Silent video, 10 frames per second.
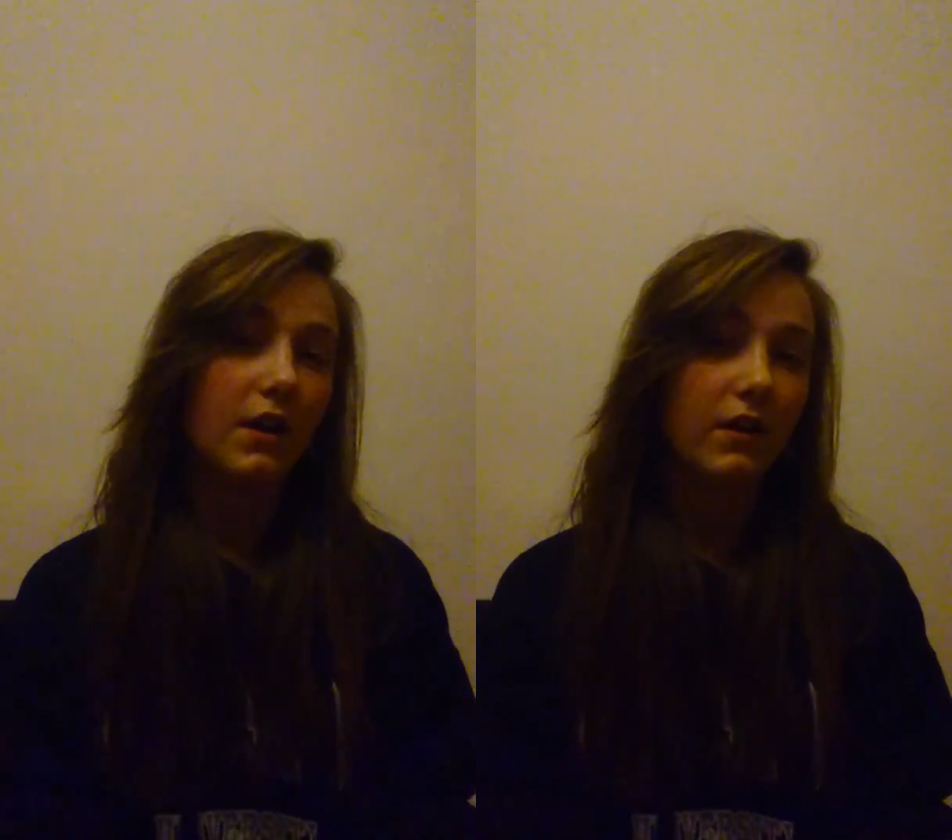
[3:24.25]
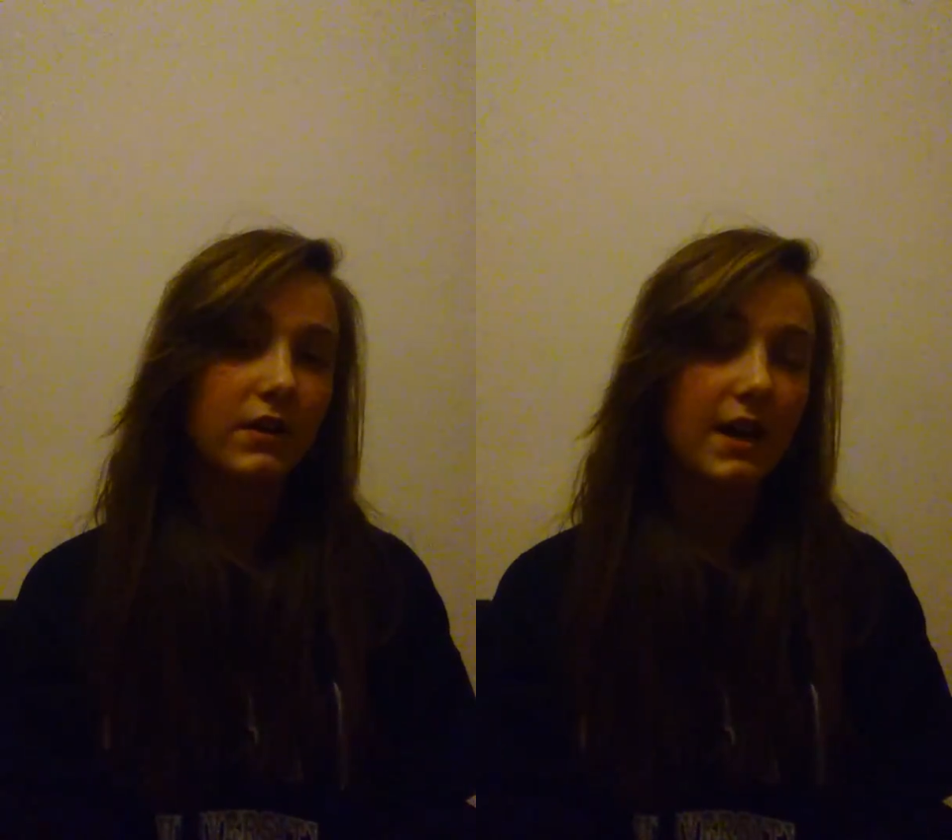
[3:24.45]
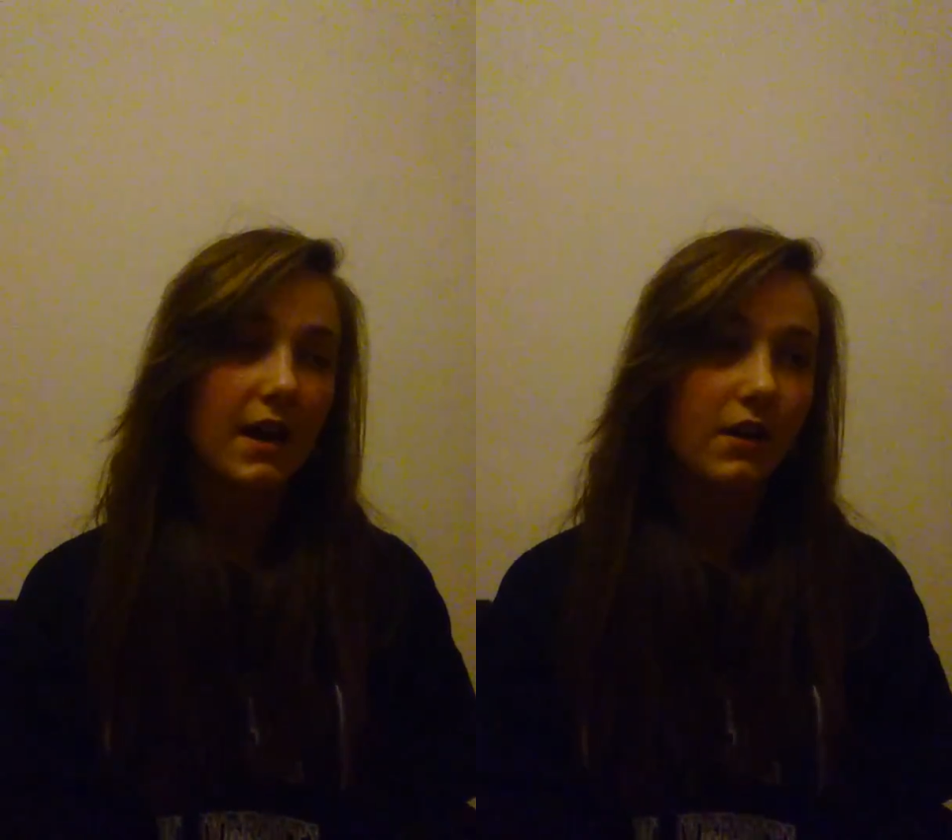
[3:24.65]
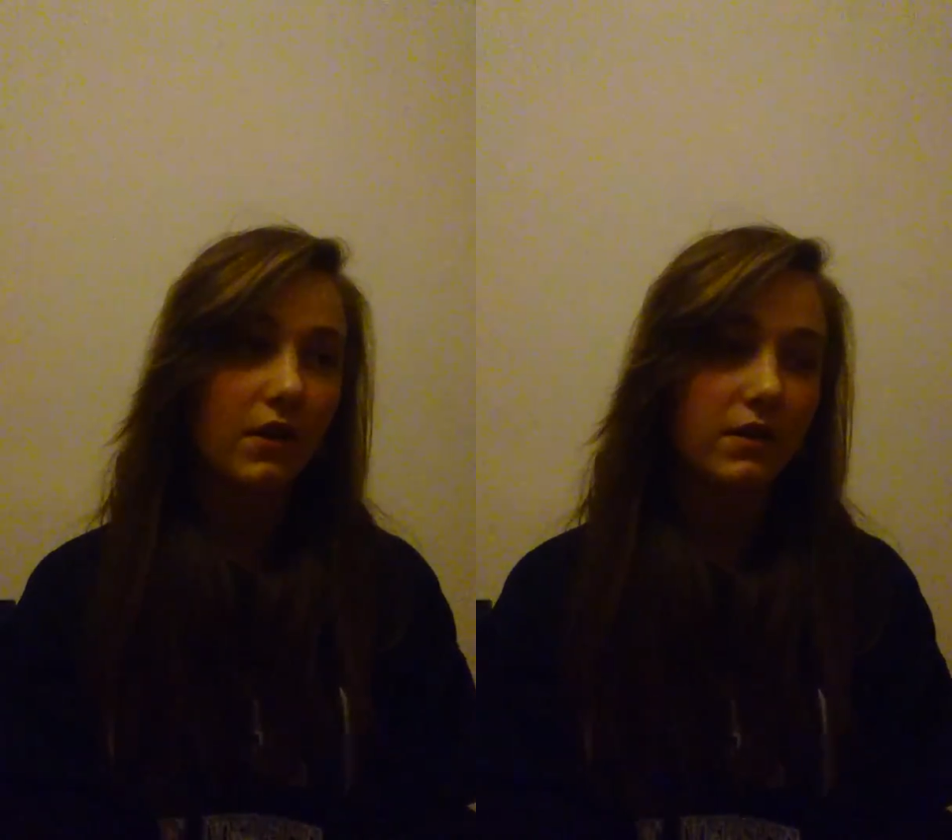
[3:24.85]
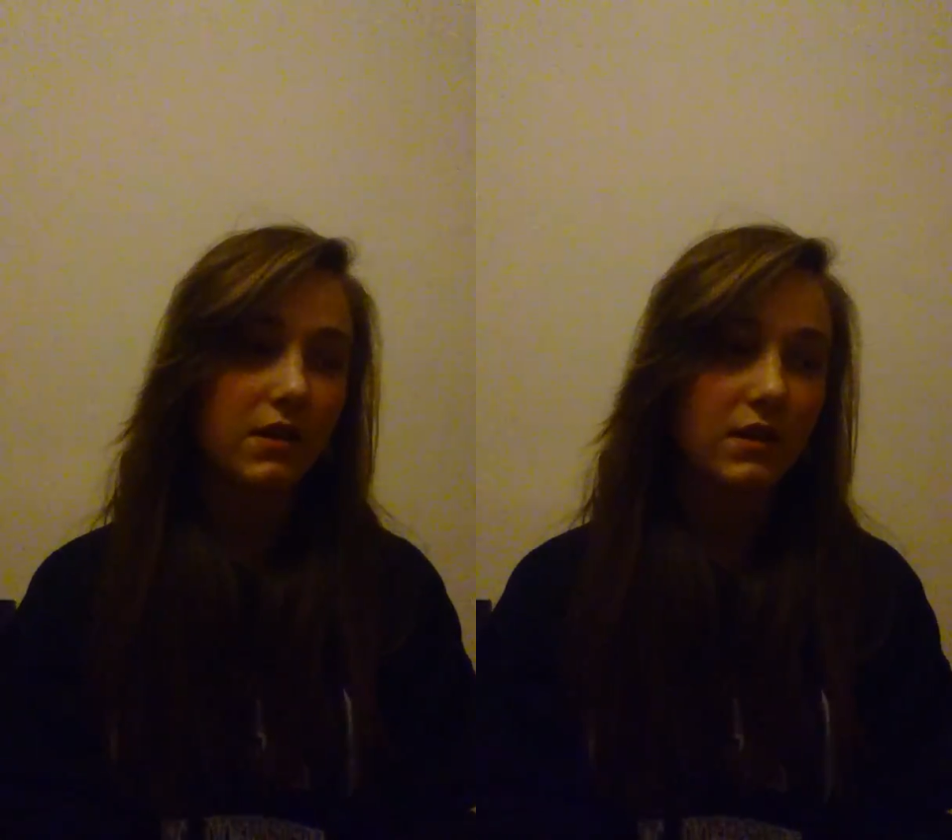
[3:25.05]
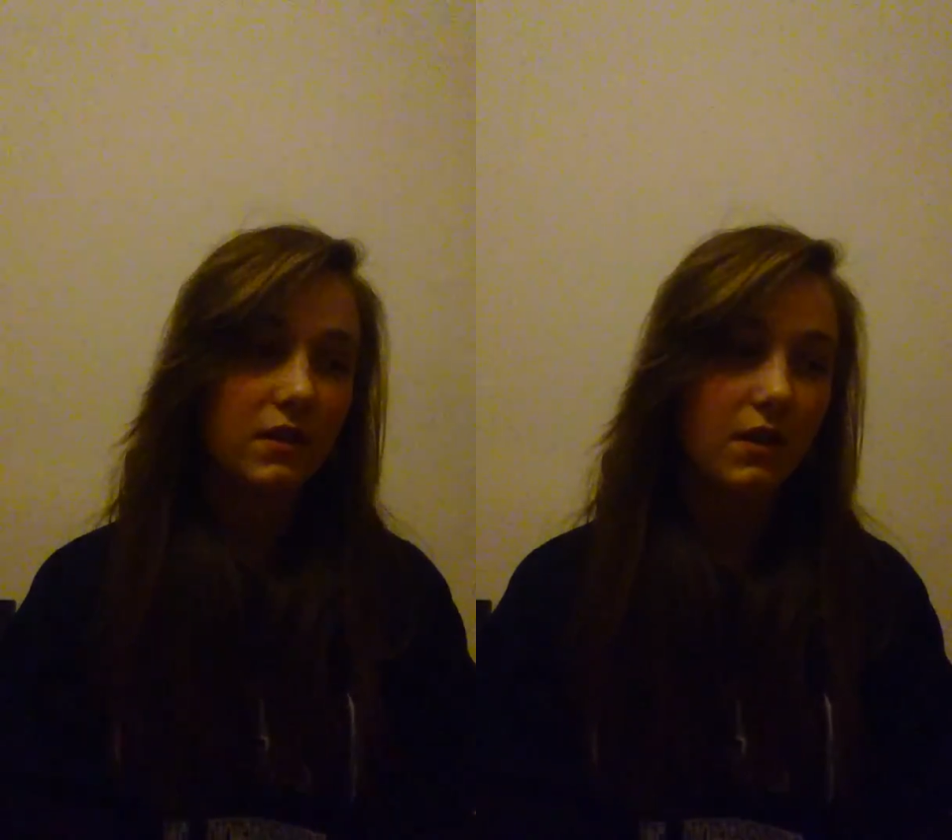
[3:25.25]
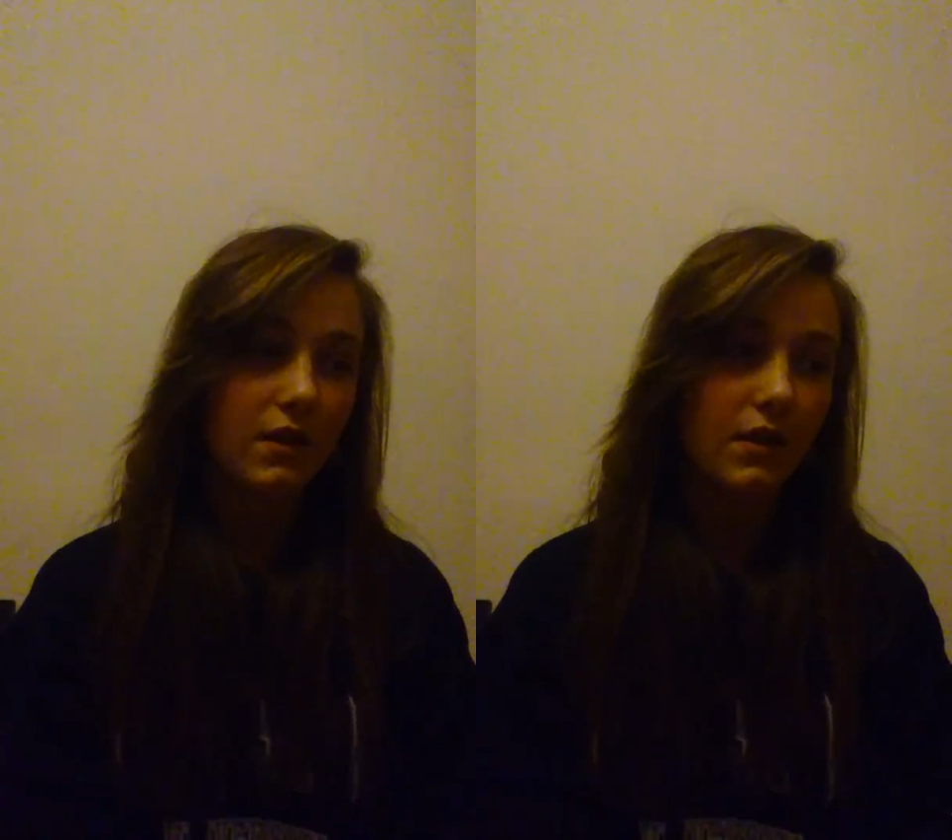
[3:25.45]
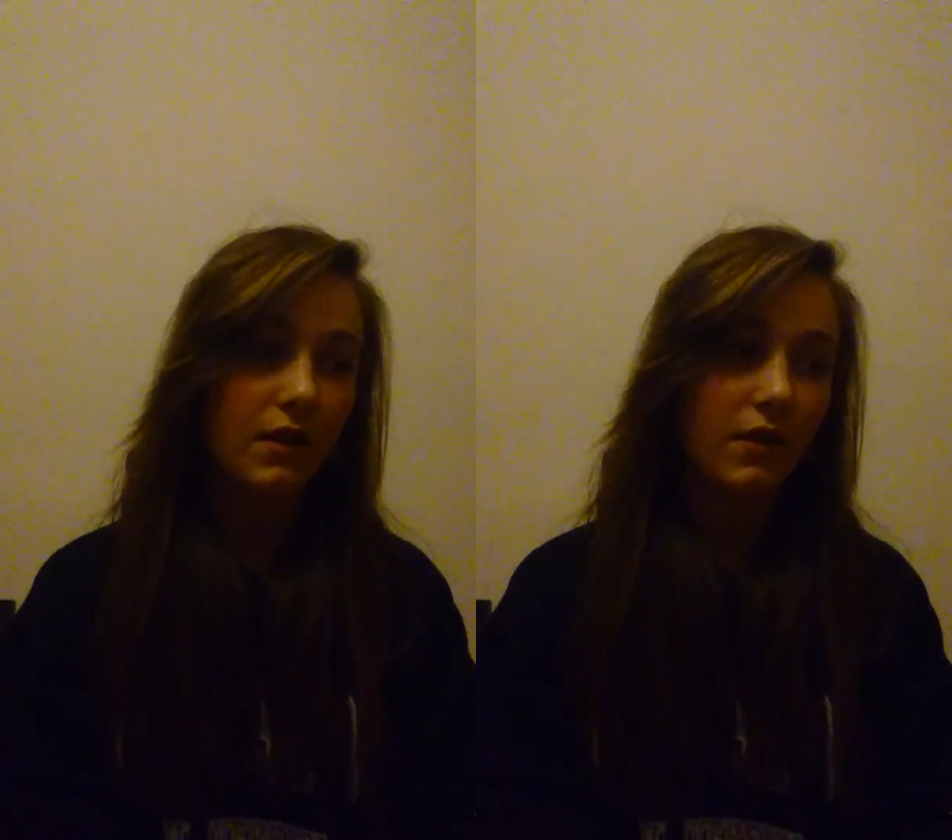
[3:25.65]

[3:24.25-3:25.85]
looked at, I noticed that